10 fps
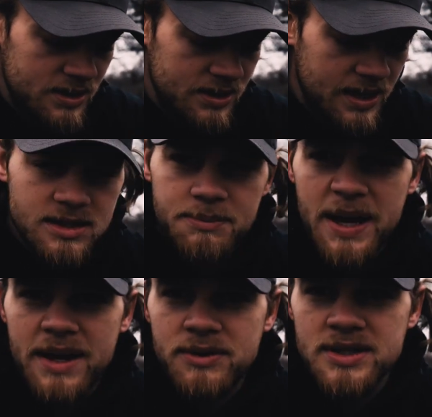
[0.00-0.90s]
the extra
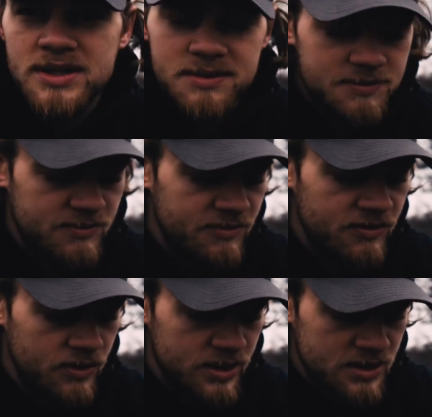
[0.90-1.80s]
batteries
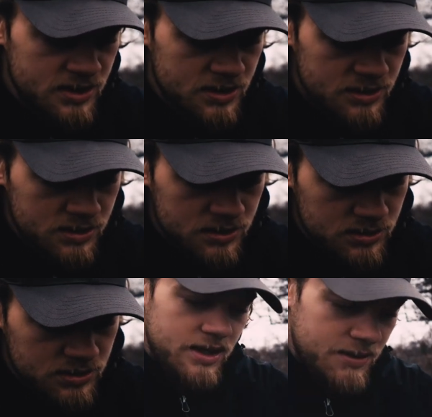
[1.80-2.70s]
for it.
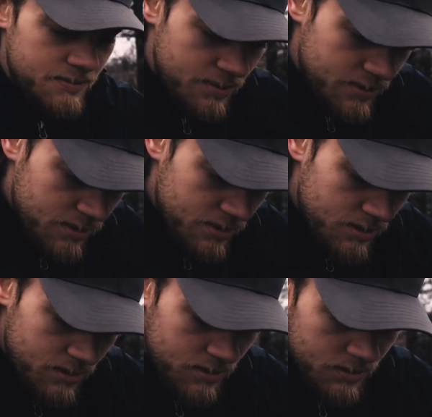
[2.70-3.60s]
Hey,
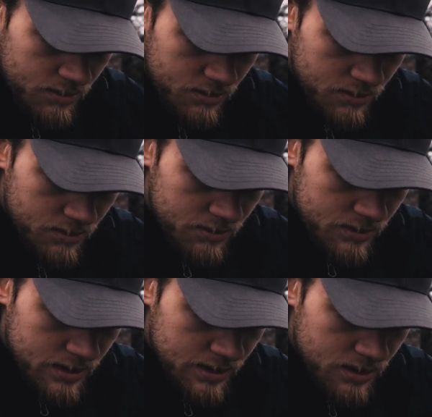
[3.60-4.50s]

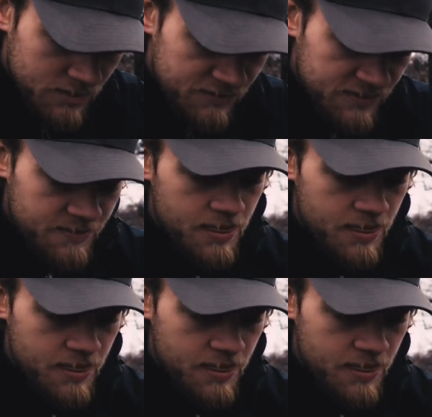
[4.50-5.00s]
take off.